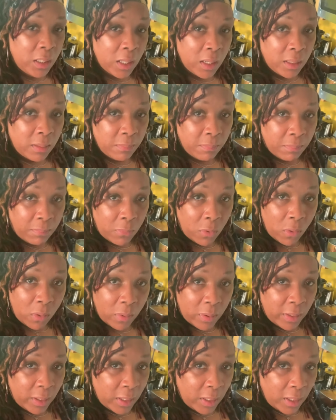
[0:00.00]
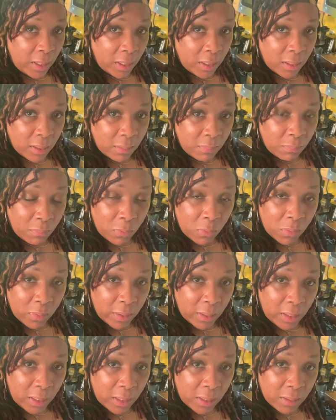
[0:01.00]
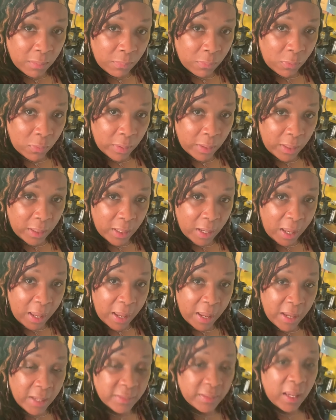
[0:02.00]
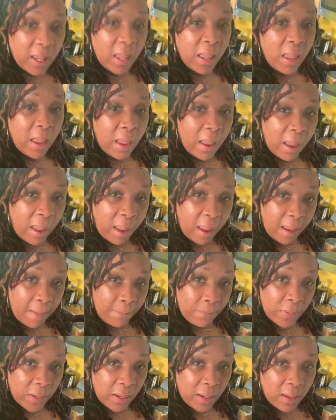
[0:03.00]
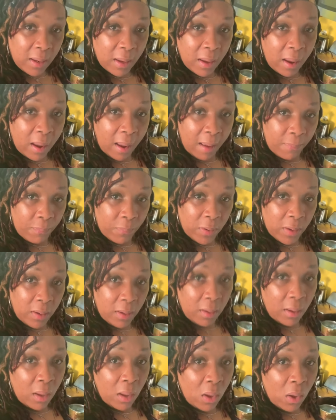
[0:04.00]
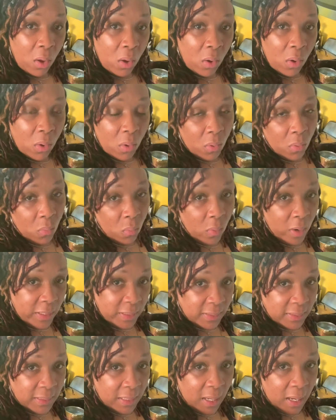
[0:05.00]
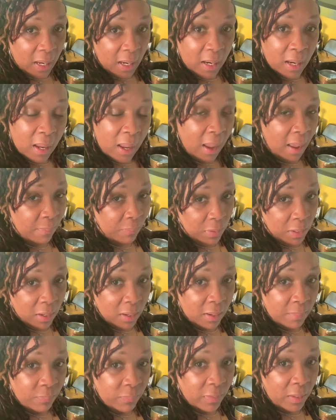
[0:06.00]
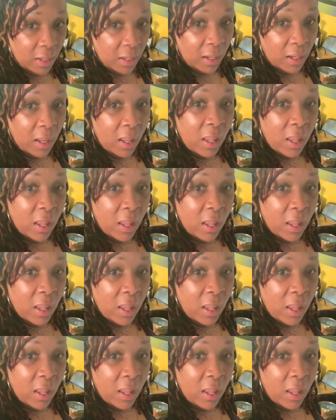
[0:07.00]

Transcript: Good morning, good morning, guys. Happy Wednesday, happy hump day.